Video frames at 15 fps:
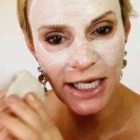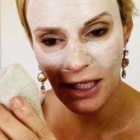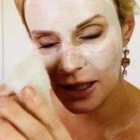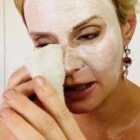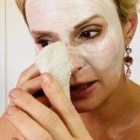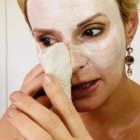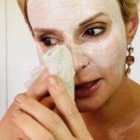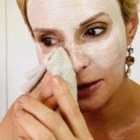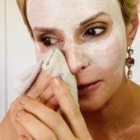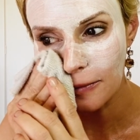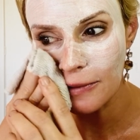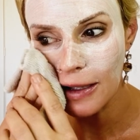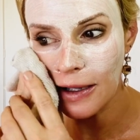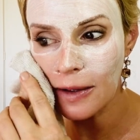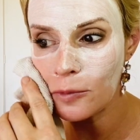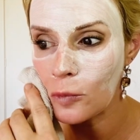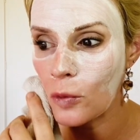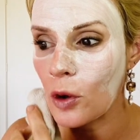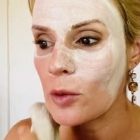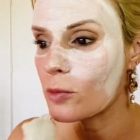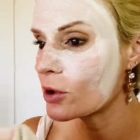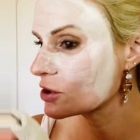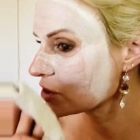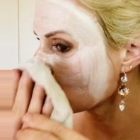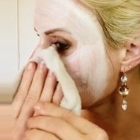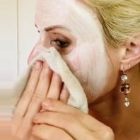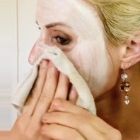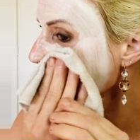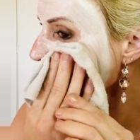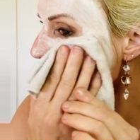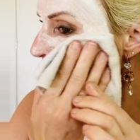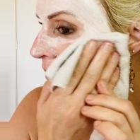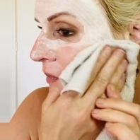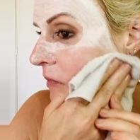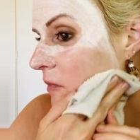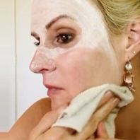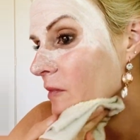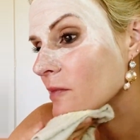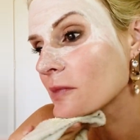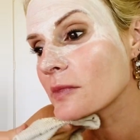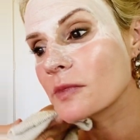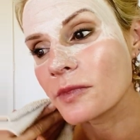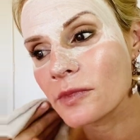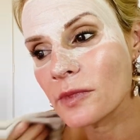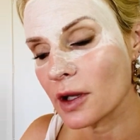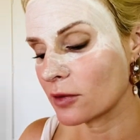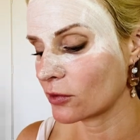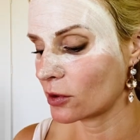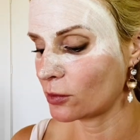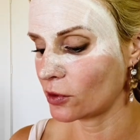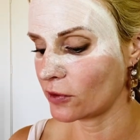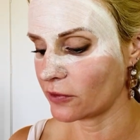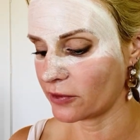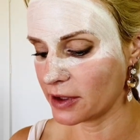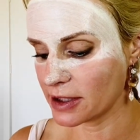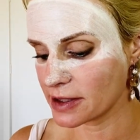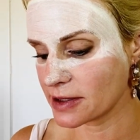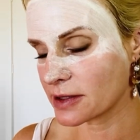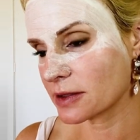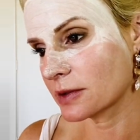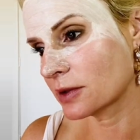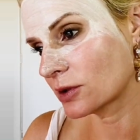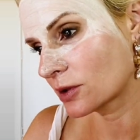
take a clean warm washer and remove this.